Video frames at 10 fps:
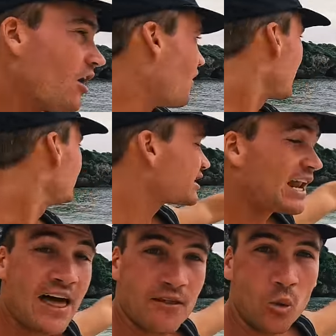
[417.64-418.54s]
All right, let's get
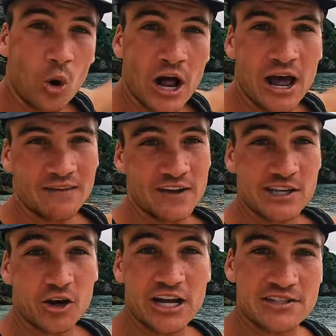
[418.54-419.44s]
out in the water and let's
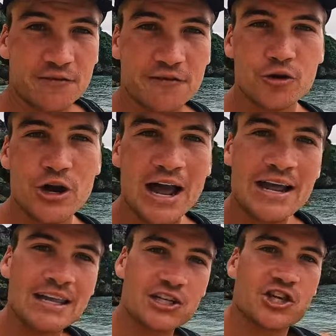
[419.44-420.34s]
go get some food, eh? Let's